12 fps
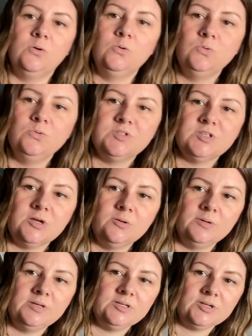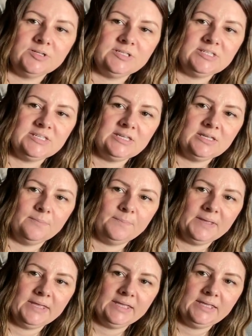also
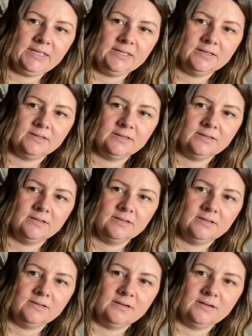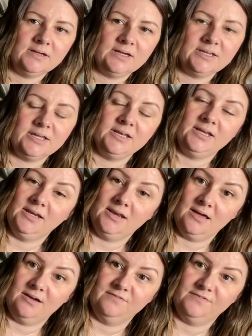90p, and I
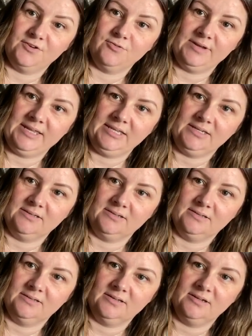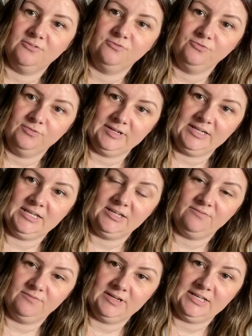love green, really,
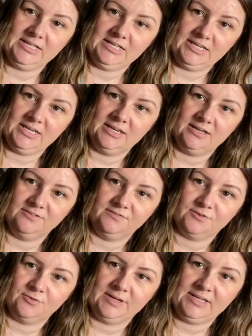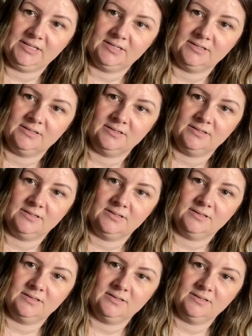really love green.
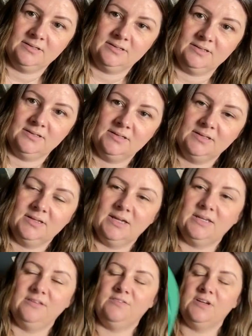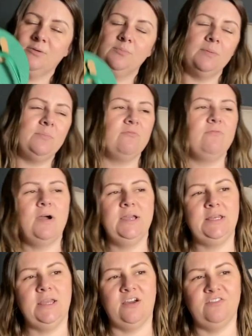And if I can remember
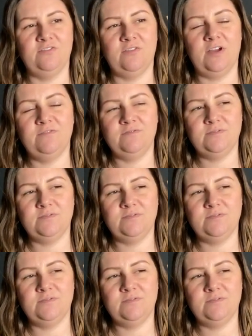rightly, I've